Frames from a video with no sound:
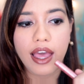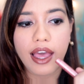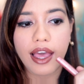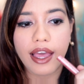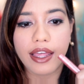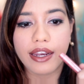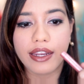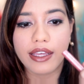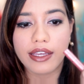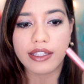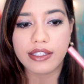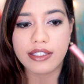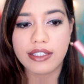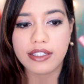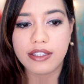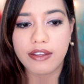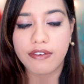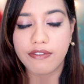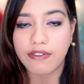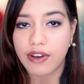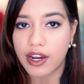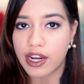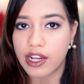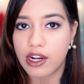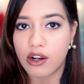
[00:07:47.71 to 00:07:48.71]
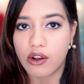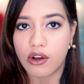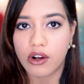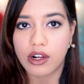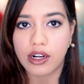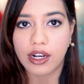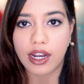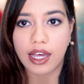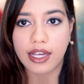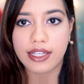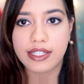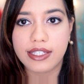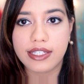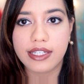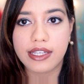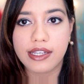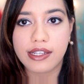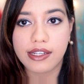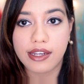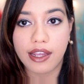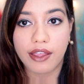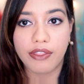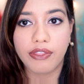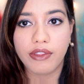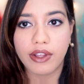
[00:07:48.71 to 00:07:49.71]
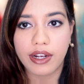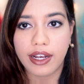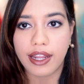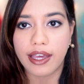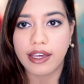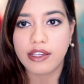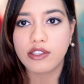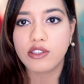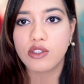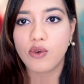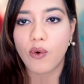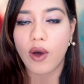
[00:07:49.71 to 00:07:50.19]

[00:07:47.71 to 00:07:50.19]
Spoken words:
and it's very long lasting nonetheless,